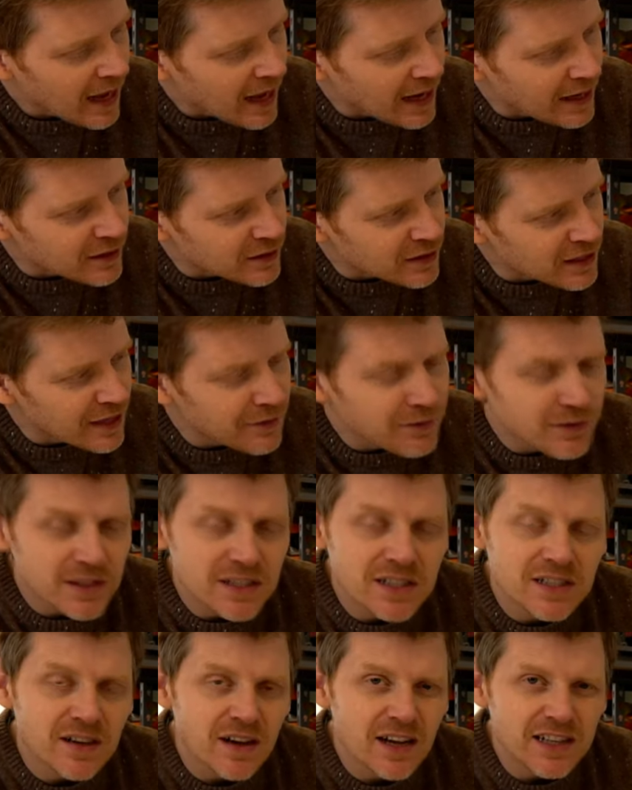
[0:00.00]
And given
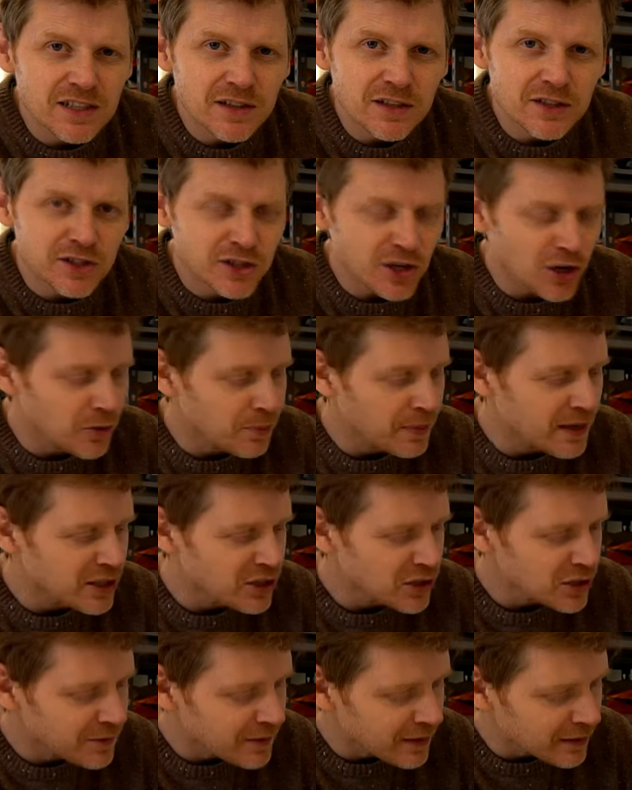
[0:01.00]
the size of the scope, it
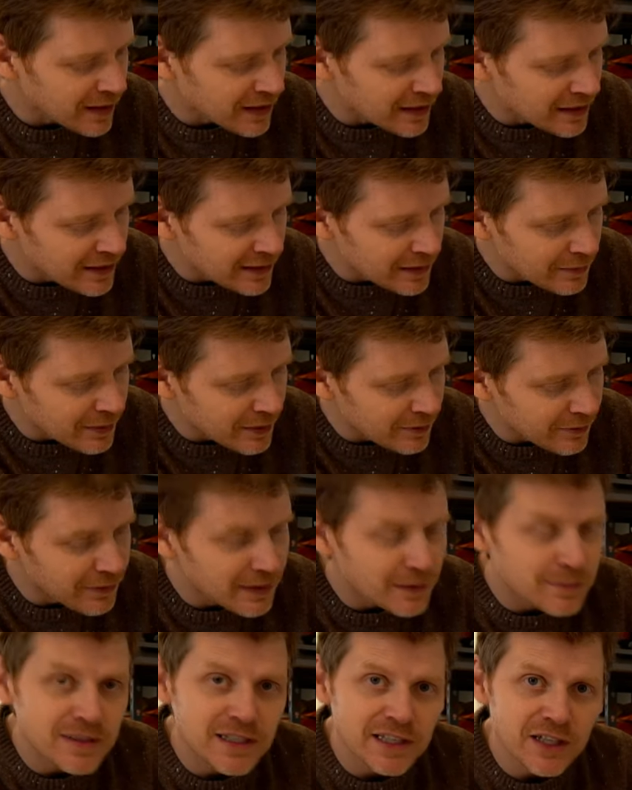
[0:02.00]
just felt a little bit
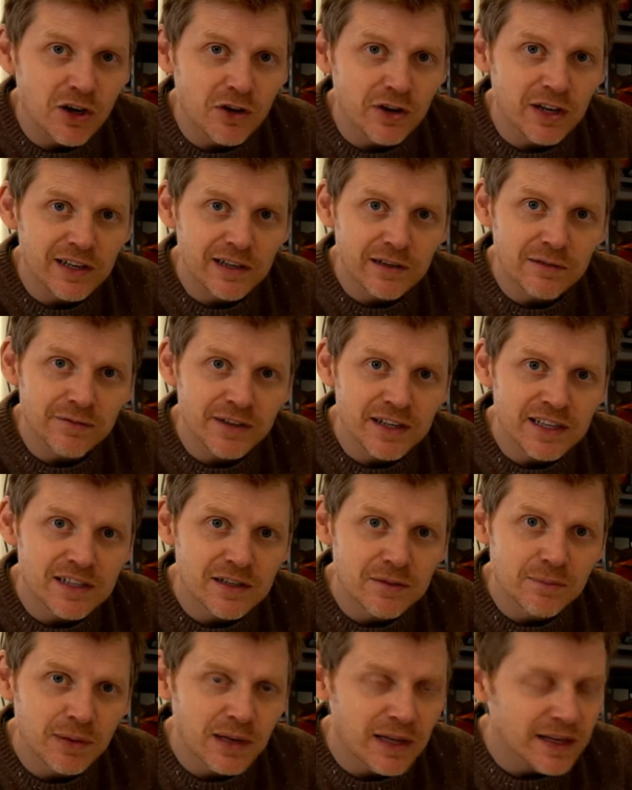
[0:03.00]
flimsy on a little
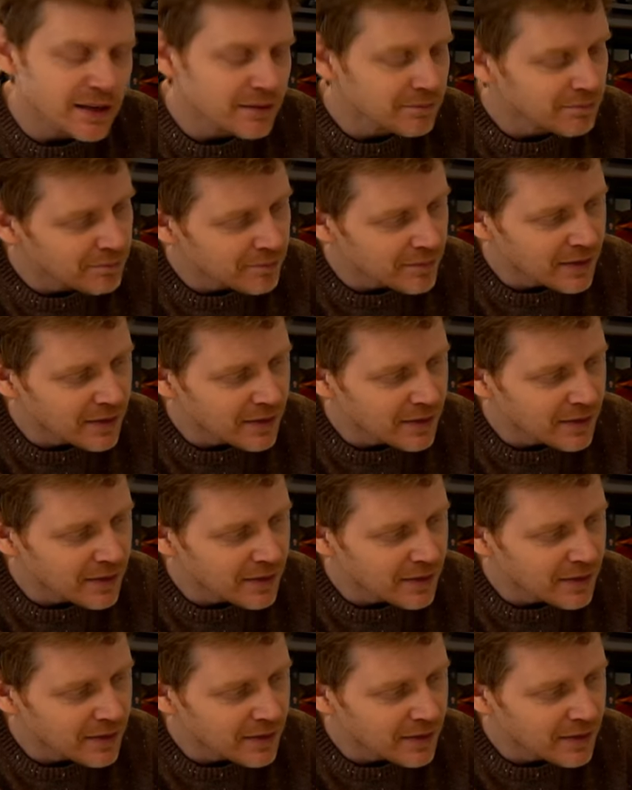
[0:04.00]
Vixen plate.